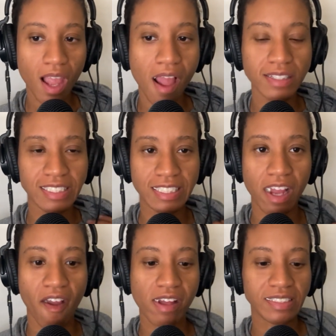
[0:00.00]
I like.
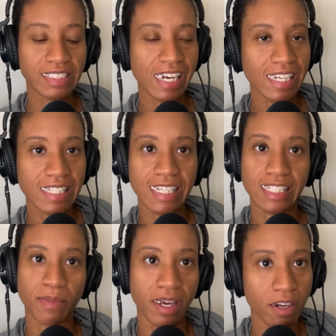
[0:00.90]
I need to get
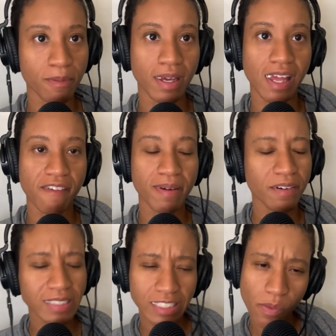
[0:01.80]
some color in my life, but I
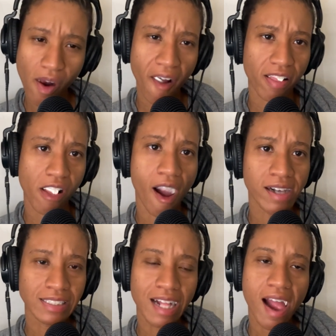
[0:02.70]
really don't want color.
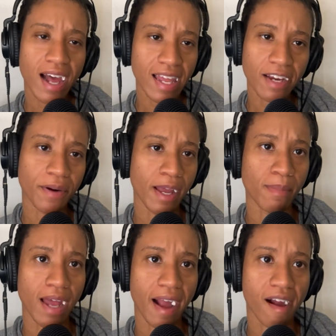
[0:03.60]
I like gray and
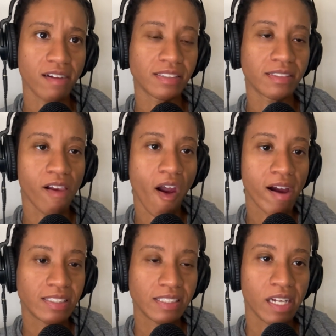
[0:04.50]
black.
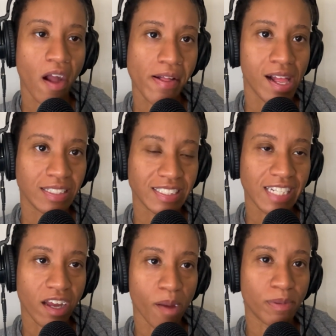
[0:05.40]
I
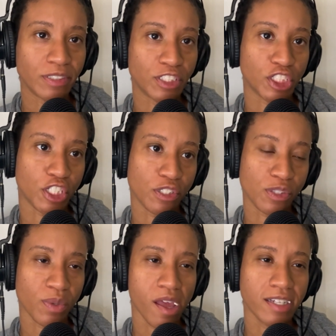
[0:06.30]
got a couple of
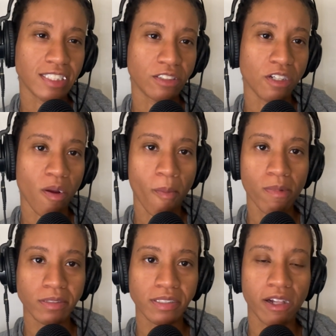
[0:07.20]
shirts with hoods on
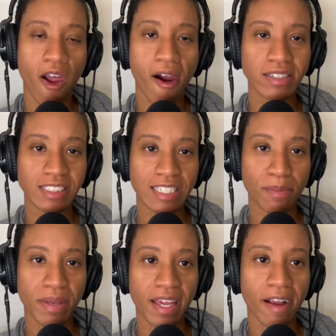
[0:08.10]
them, and they're
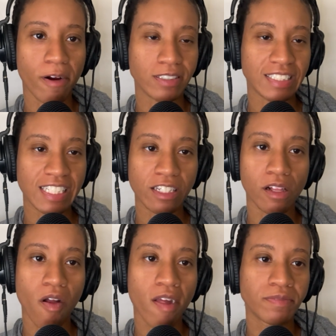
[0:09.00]
like pink or
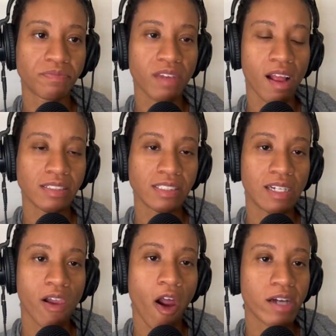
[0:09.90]
teal,
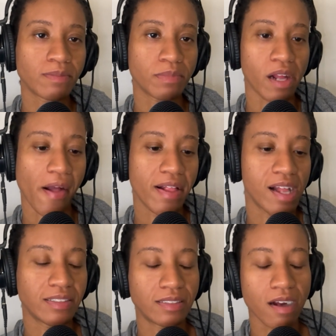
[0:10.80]
but
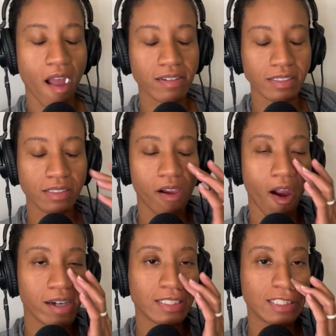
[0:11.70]

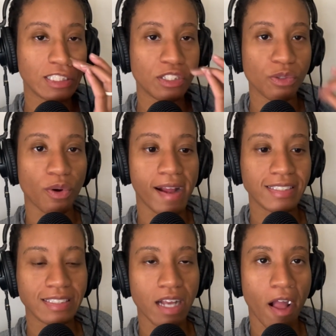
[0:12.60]
mm, nothing too
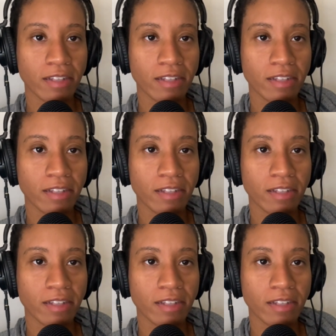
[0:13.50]
crazy.